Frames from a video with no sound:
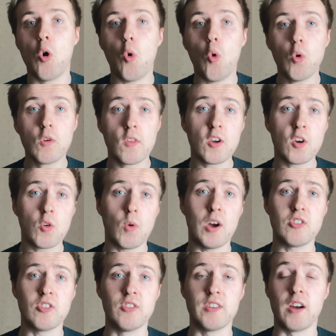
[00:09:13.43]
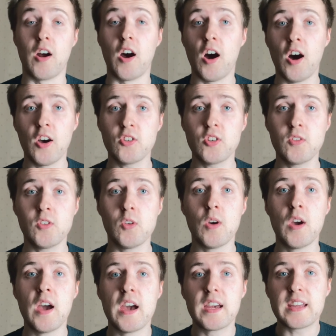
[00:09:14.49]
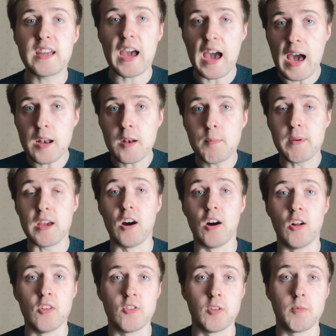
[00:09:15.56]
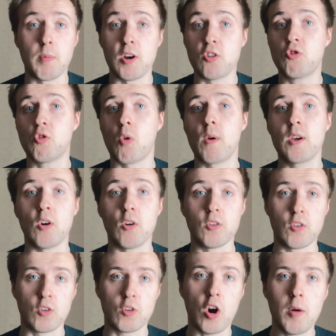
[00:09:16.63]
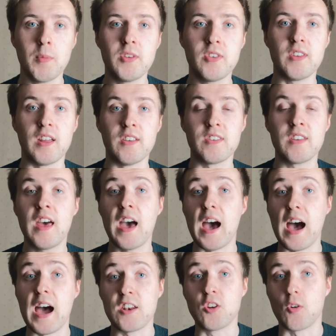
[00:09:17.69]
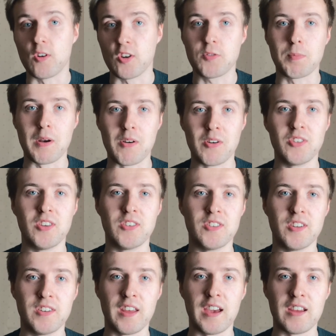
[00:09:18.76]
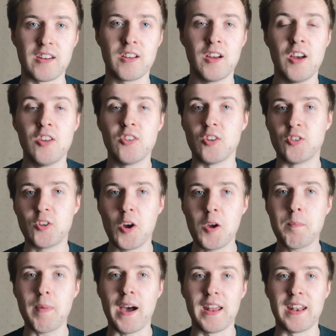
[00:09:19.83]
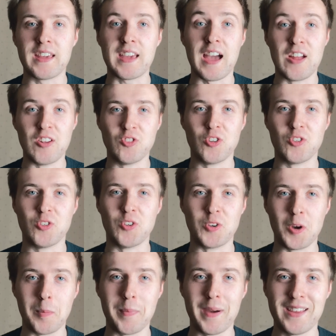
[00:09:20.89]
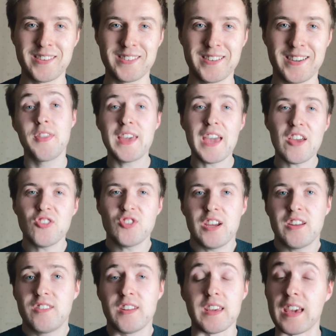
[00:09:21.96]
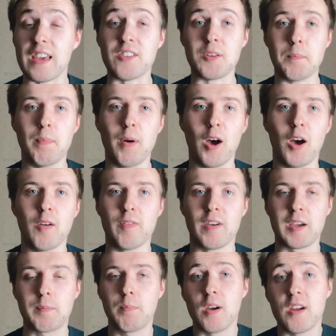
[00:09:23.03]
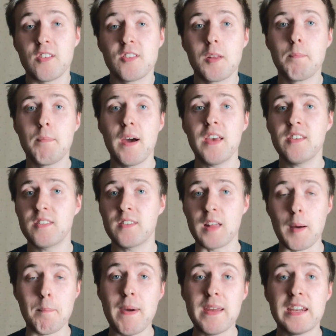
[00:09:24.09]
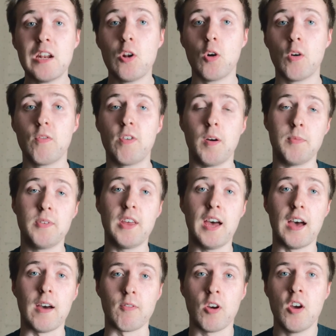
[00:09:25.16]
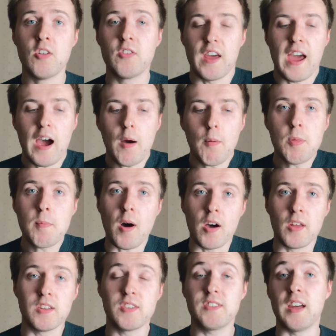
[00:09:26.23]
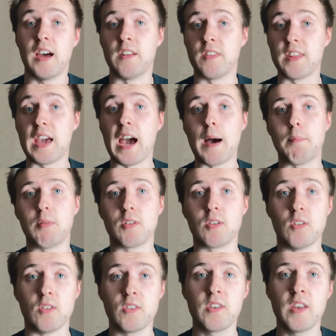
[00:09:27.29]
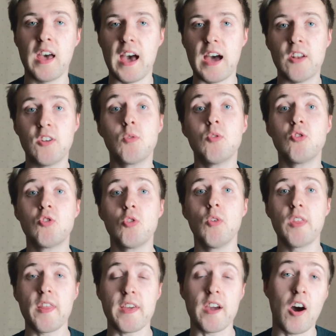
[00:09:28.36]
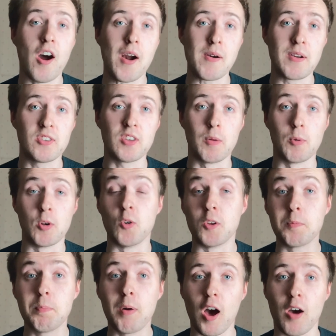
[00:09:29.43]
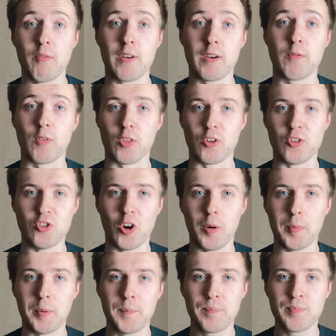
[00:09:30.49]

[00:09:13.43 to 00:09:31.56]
All of the questions that are asked of you can be answered by drawing on your common sense and your experiences to date. So don't panic and just do your best. The S J T isn't perfect, but it's the best that many law firms have to help them understand the applicants and to ensure that they're hiring someone who is perfect for the job.